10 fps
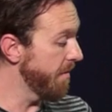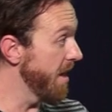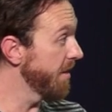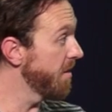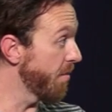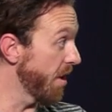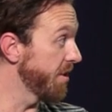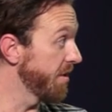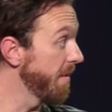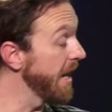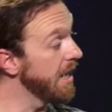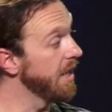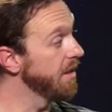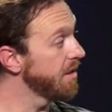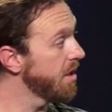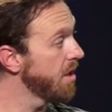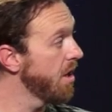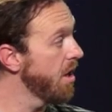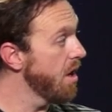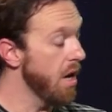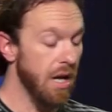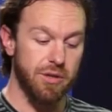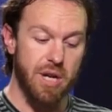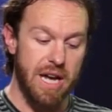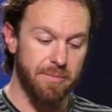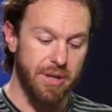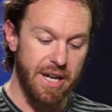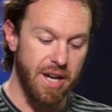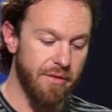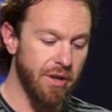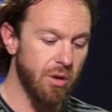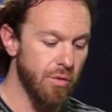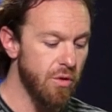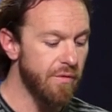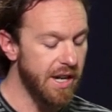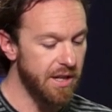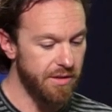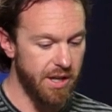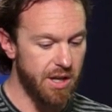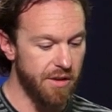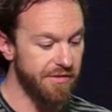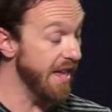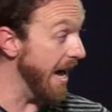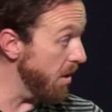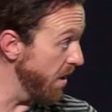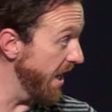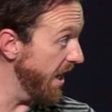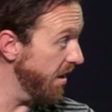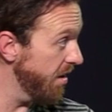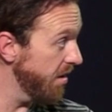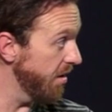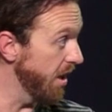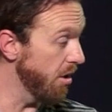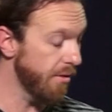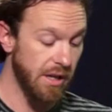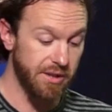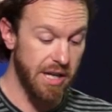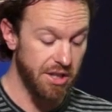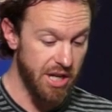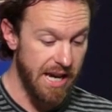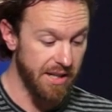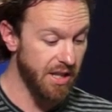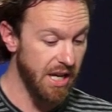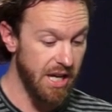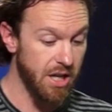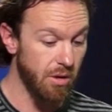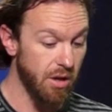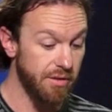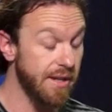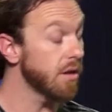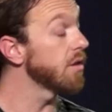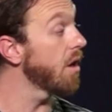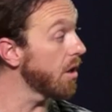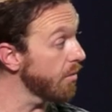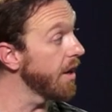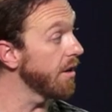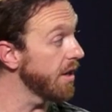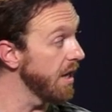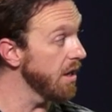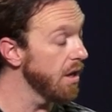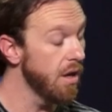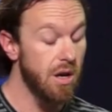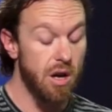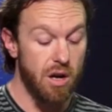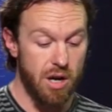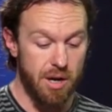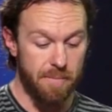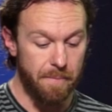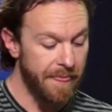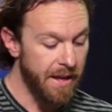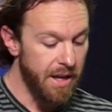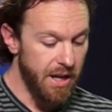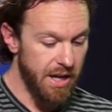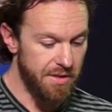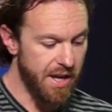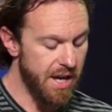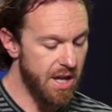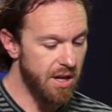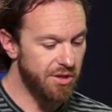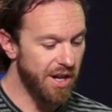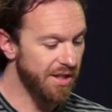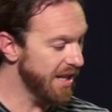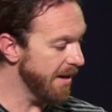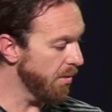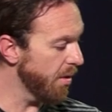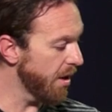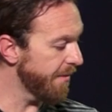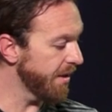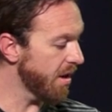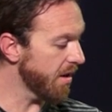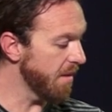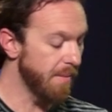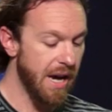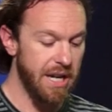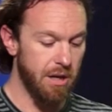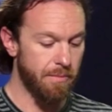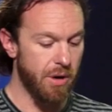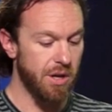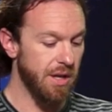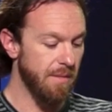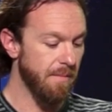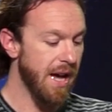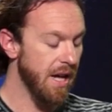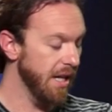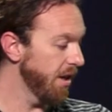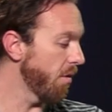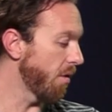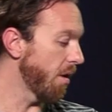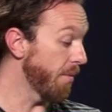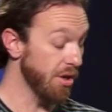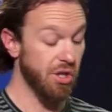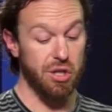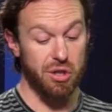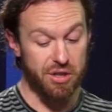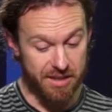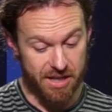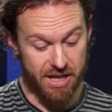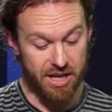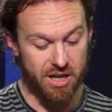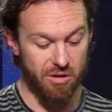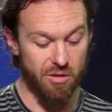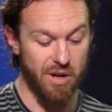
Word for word: mallets, and brushes in my hands, and I'll try to play every groove I can think of that way. You mm-hmm. know, if I was on a jazz gig or a singer songwriter gig. Um, and then I try to say, well, what if I start combining a brush and a mallet, or a brush and a stick, or